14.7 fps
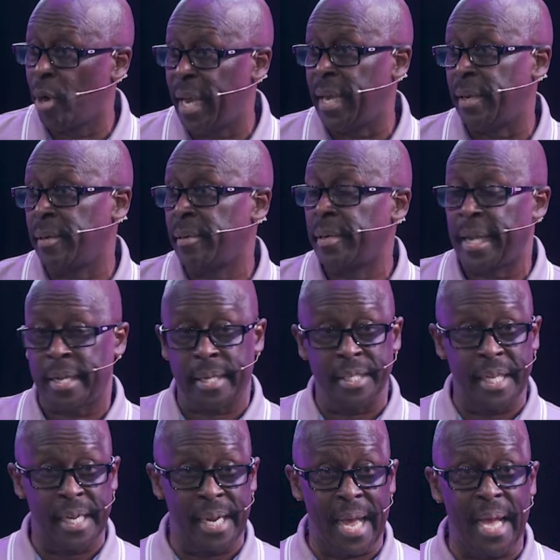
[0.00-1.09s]
brain. Like I
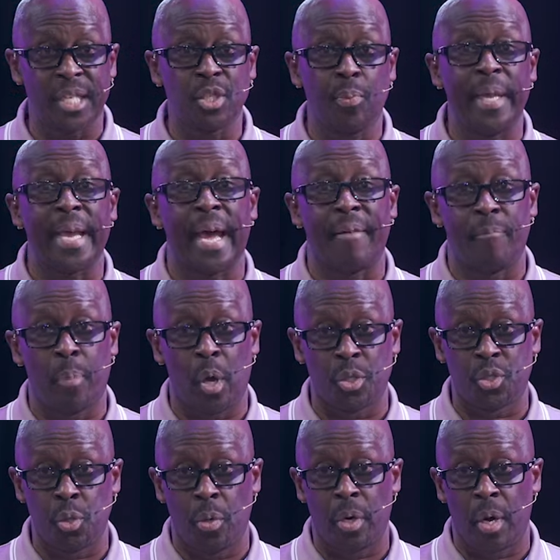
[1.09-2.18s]
did last week, I
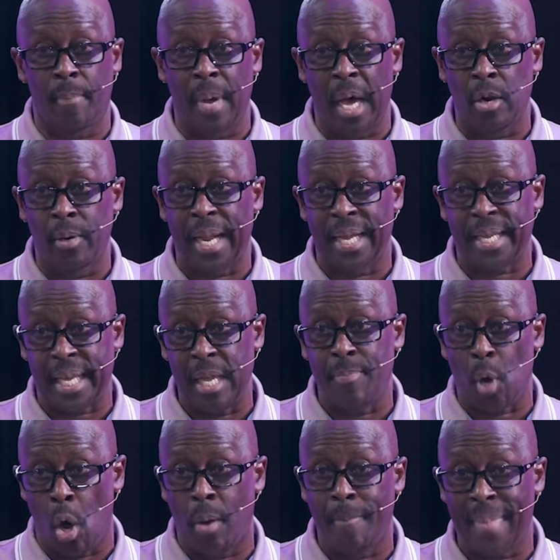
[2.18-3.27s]
brought you a model I
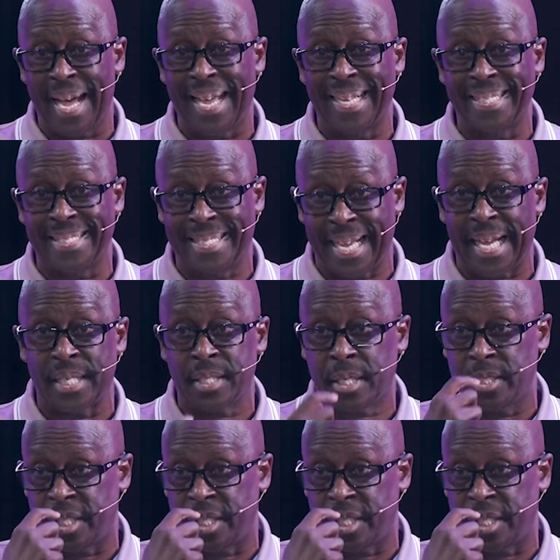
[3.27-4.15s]
keep on my desk